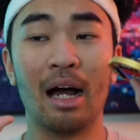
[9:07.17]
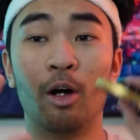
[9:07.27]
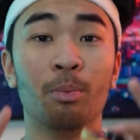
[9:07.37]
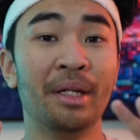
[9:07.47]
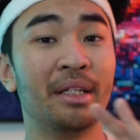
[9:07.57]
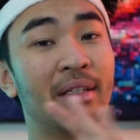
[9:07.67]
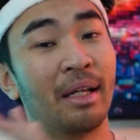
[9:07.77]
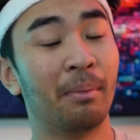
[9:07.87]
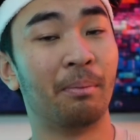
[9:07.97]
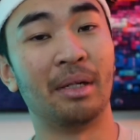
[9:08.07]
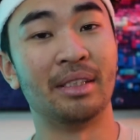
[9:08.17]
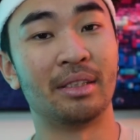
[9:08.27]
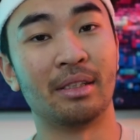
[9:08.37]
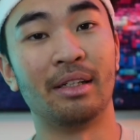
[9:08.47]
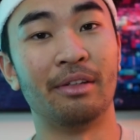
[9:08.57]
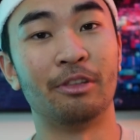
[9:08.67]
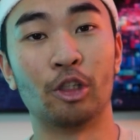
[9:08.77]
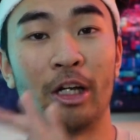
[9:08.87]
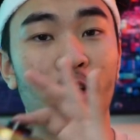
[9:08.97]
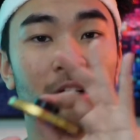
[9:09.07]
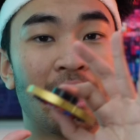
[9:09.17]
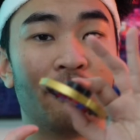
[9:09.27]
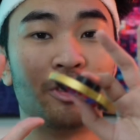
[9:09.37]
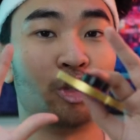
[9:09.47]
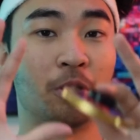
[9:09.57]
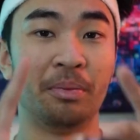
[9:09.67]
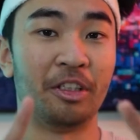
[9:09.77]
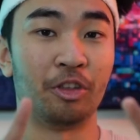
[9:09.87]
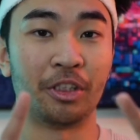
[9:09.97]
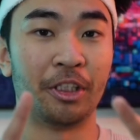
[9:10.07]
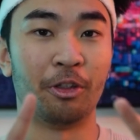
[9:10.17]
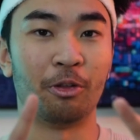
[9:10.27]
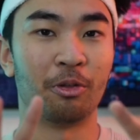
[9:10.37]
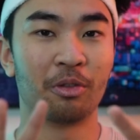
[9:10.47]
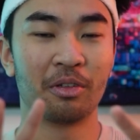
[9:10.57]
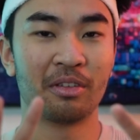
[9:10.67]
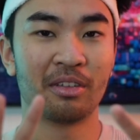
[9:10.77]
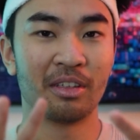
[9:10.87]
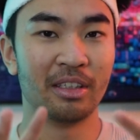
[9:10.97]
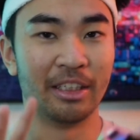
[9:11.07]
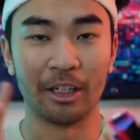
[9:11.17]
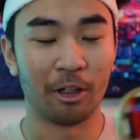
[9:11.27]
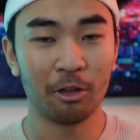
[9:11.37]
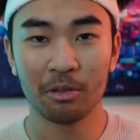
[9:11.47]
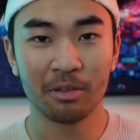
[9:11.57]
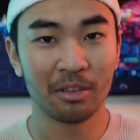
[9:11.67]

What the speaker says: I'll make them my slave so I don't have to abuse you. You know?